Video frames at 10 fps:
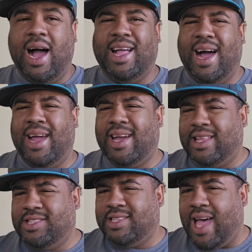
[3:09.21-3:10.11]
I, I
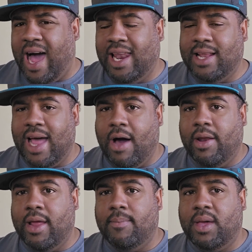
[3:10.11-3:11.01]
just highly
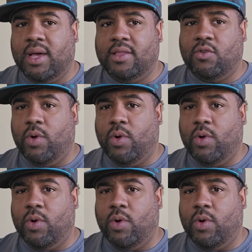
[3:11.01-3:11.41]
doubt it because the